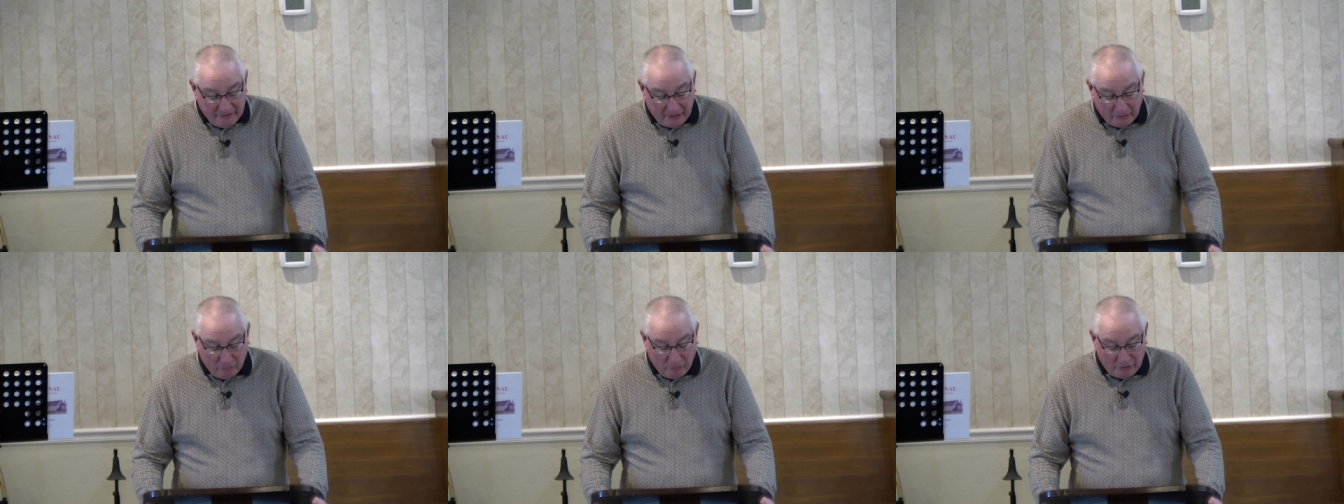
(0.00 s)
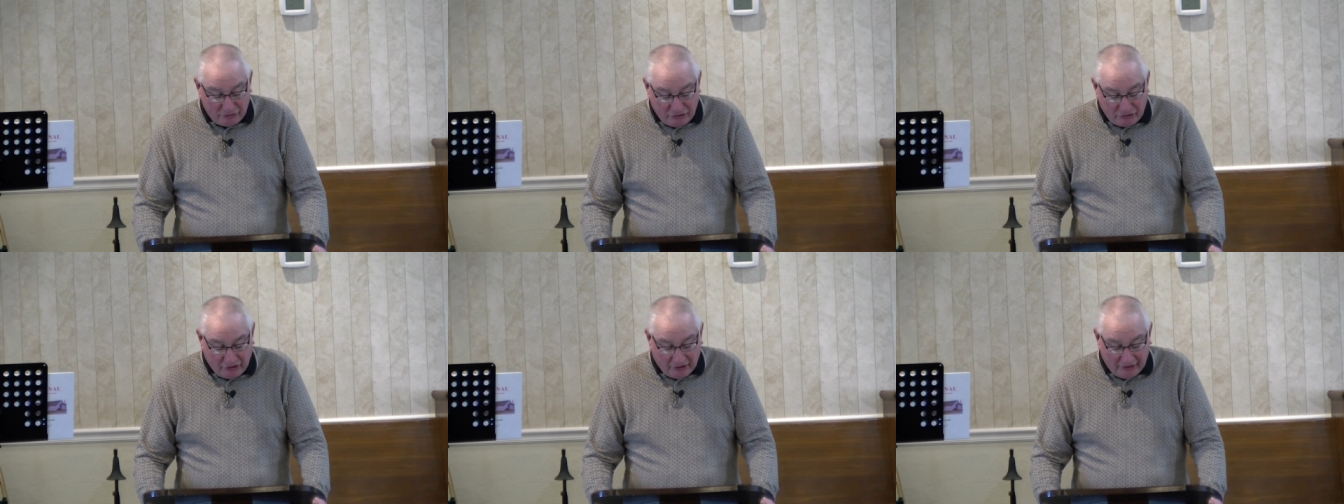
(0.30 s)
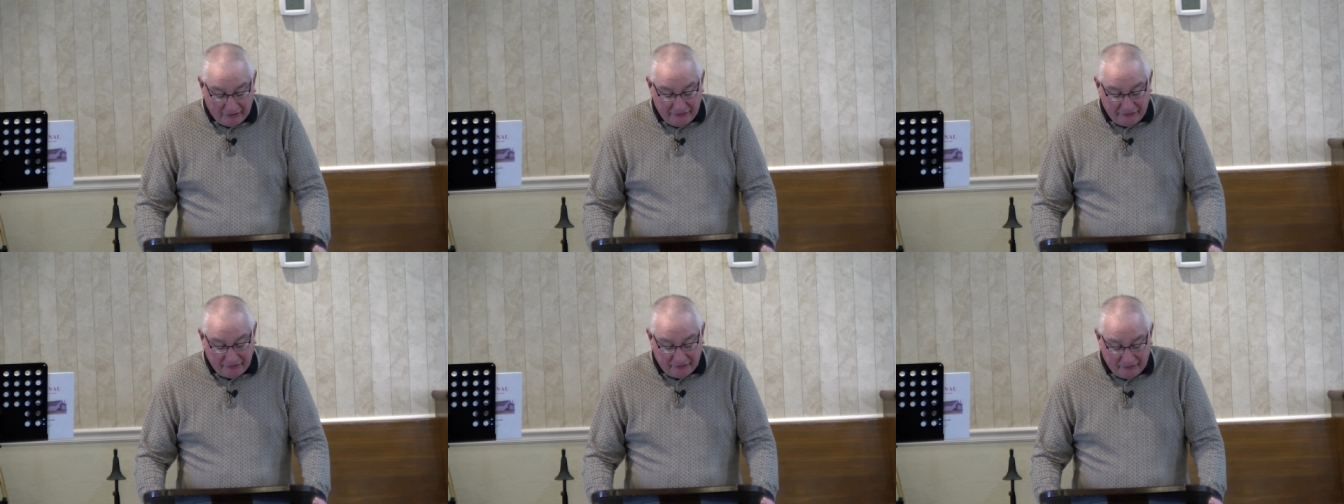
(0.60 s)
There was
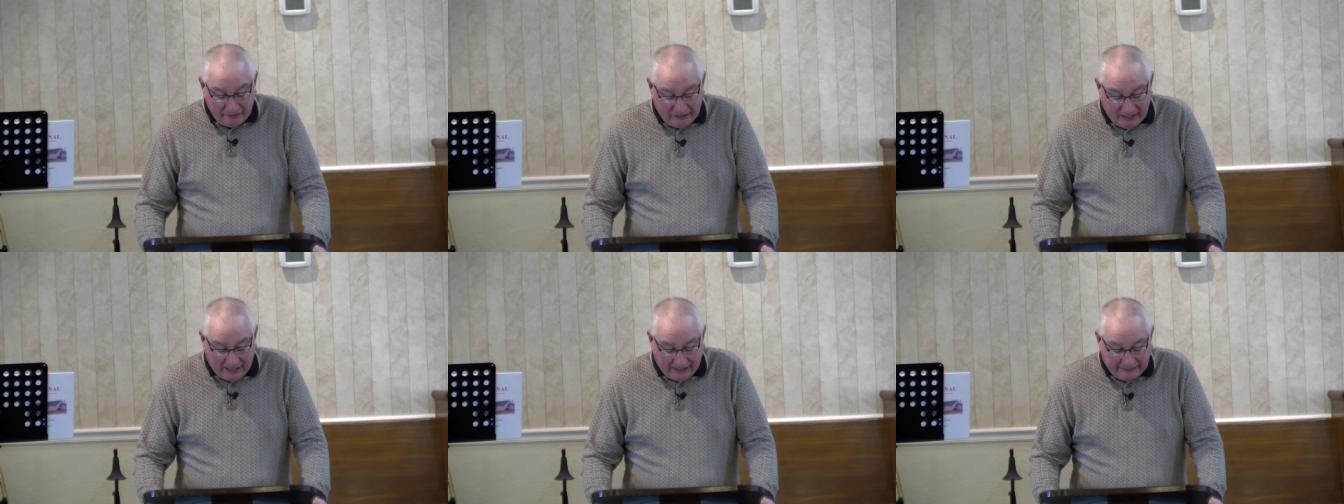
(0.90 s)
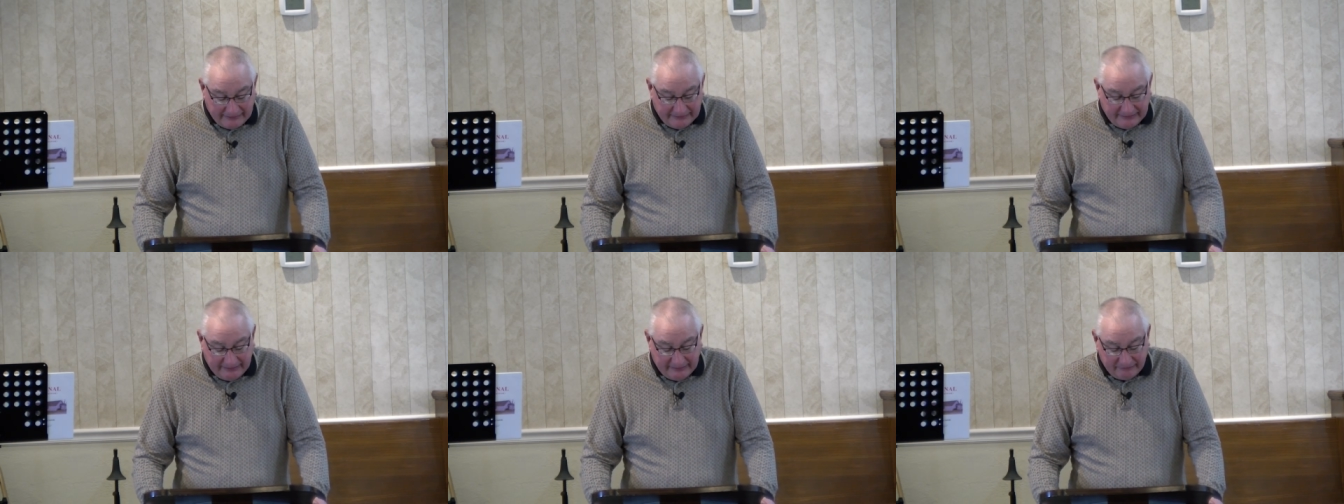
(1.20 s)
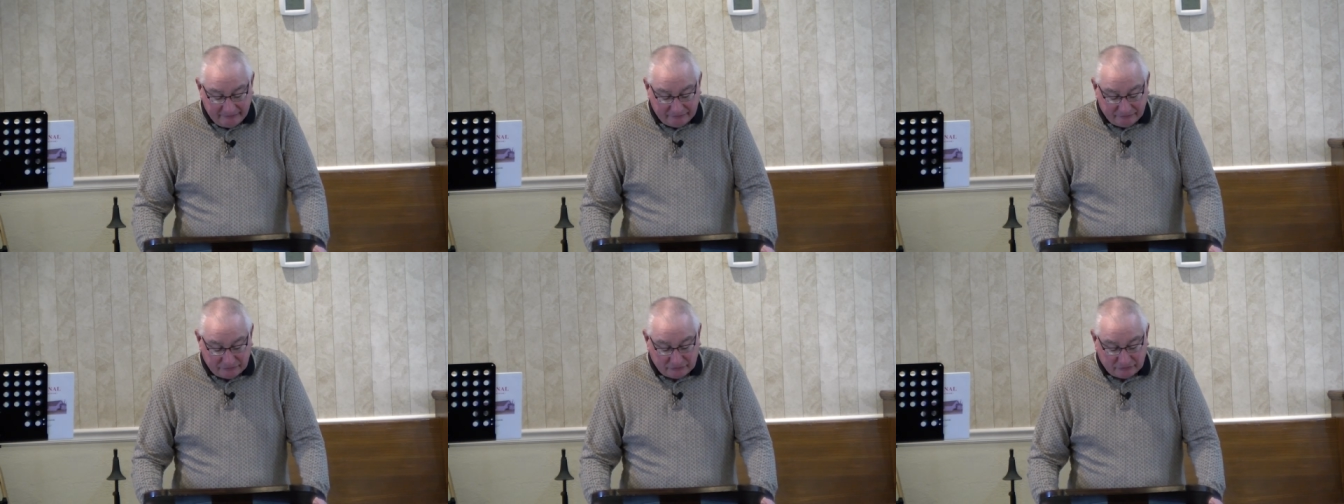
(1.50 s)
thunder,
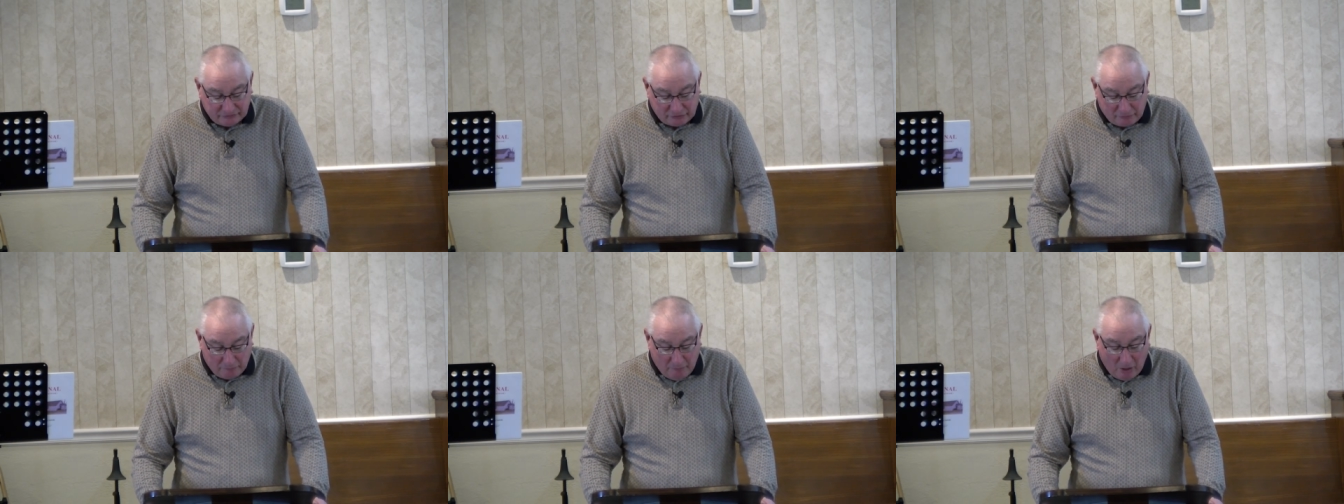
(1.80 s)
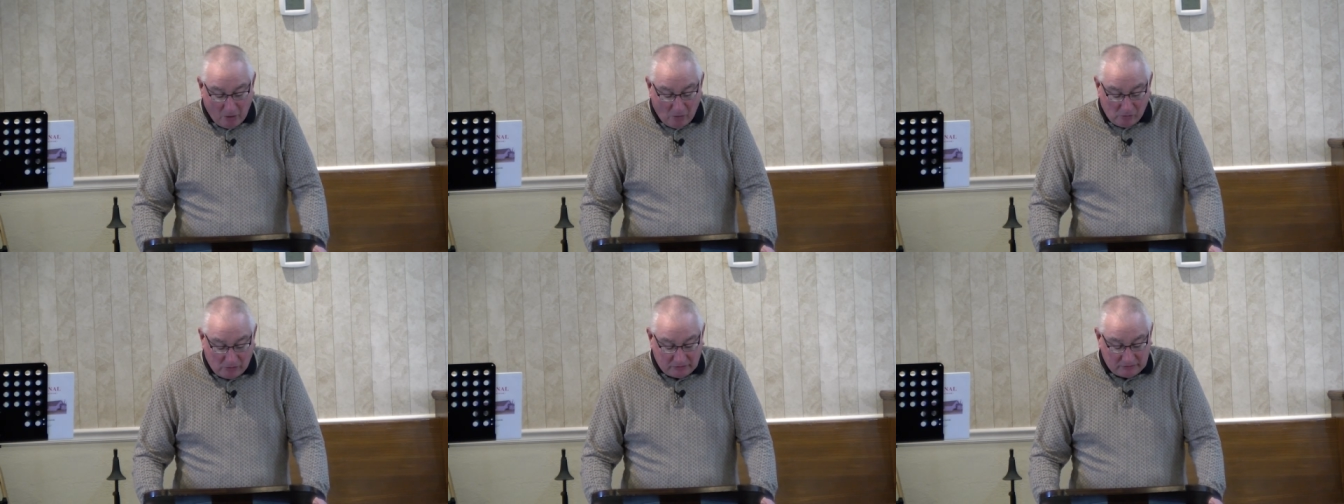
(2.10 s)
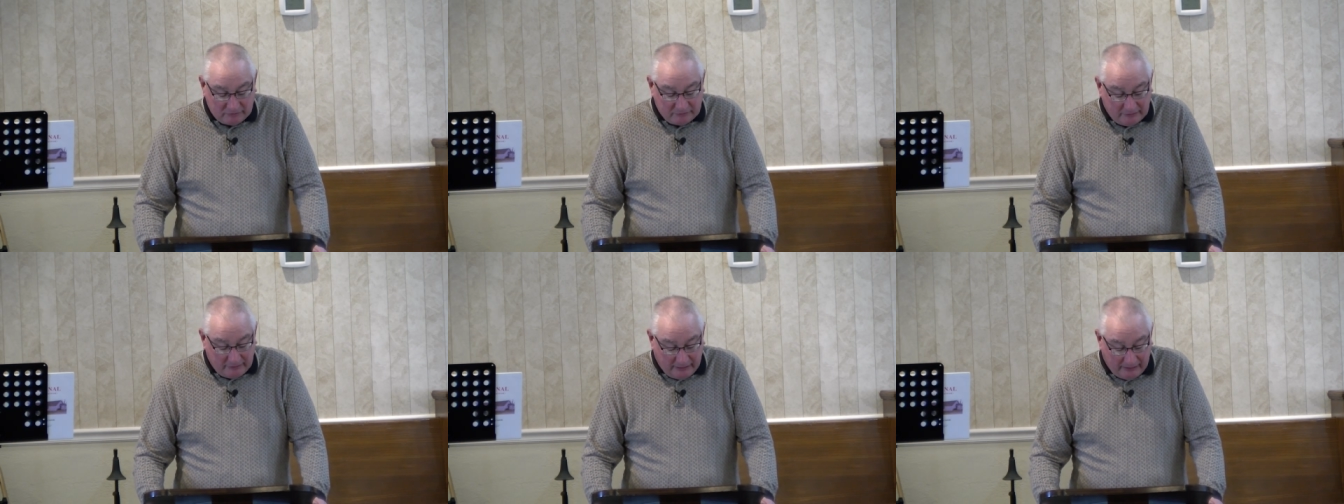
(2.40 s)
lightning,
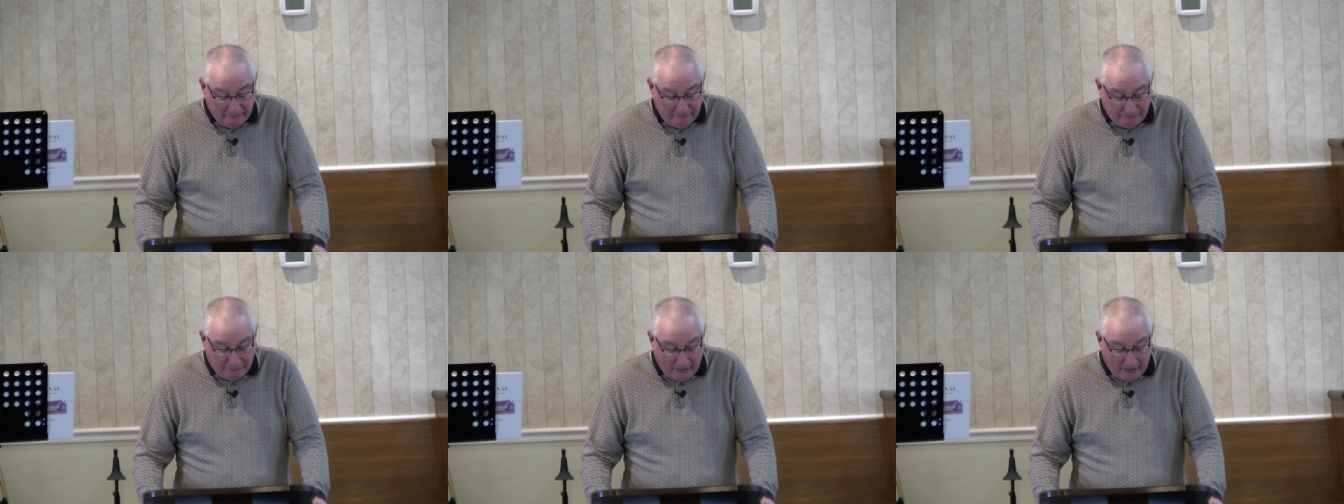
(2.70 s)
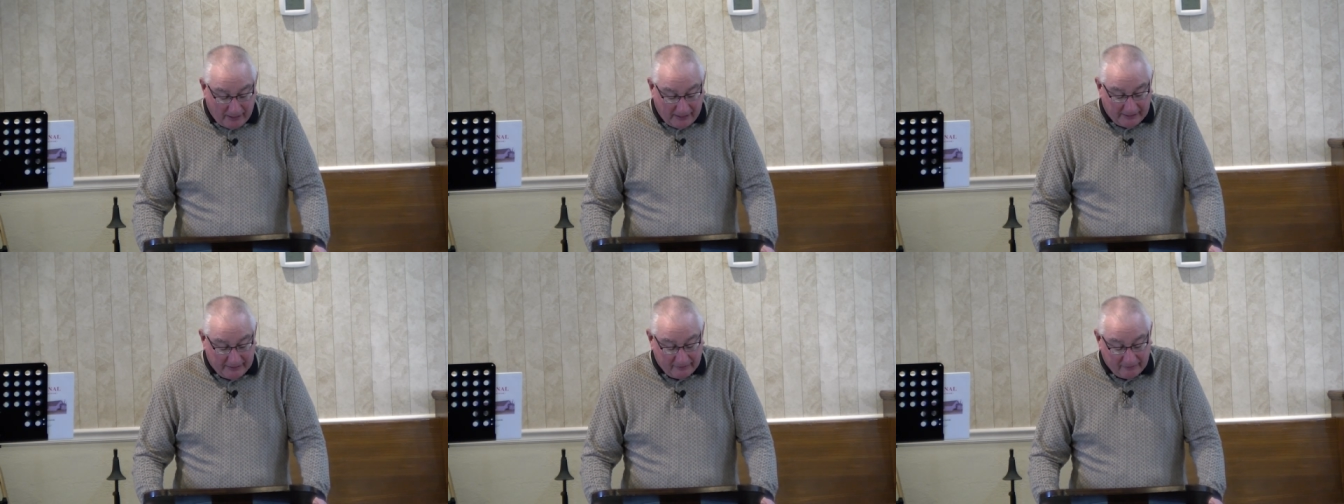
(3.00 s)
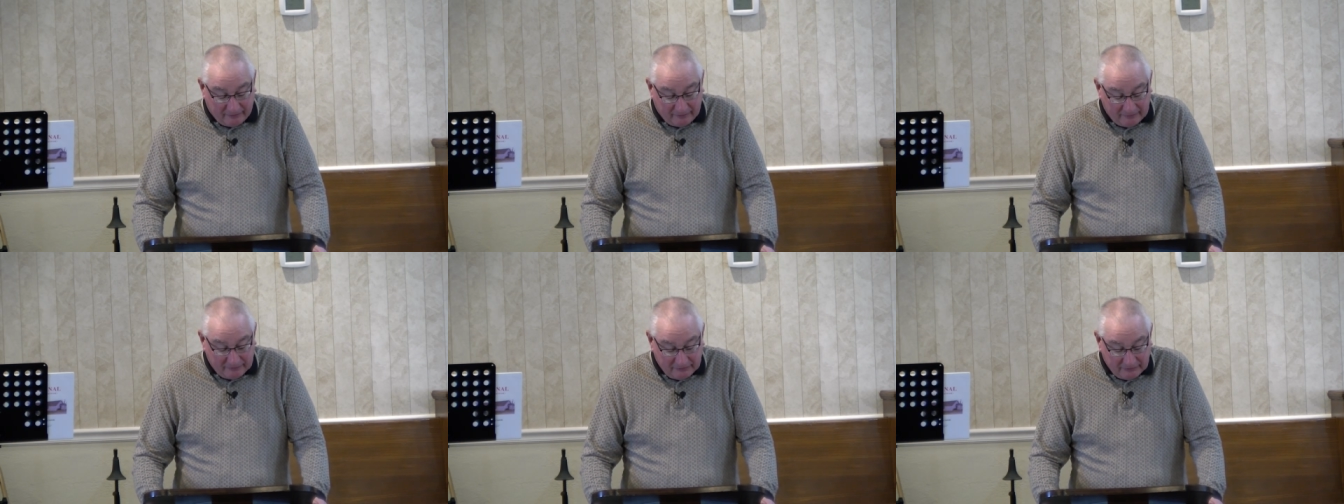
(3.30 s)
smoke, and
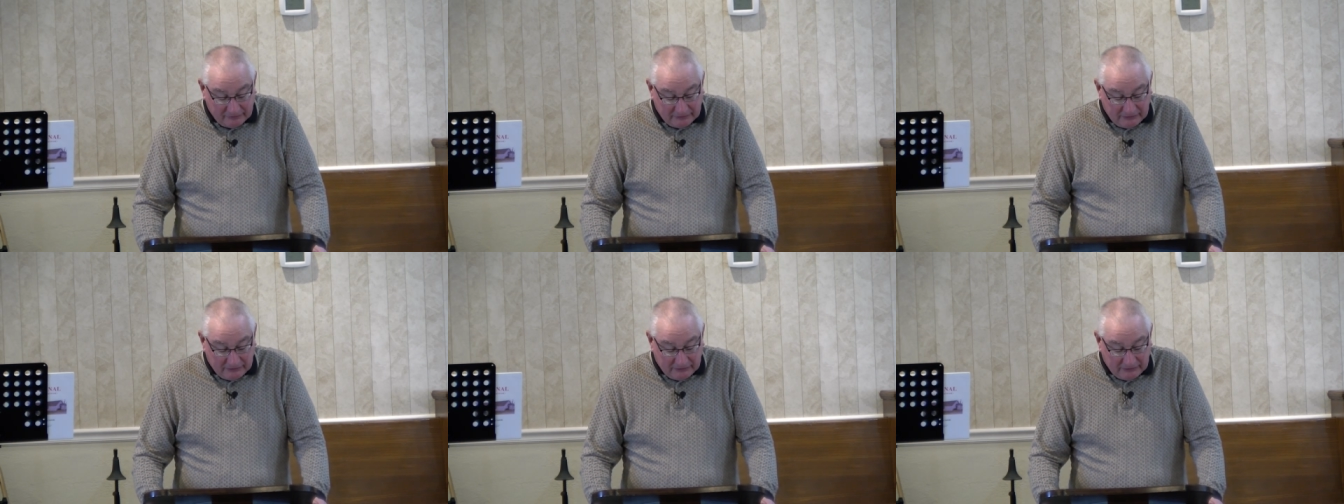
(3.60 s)
fire.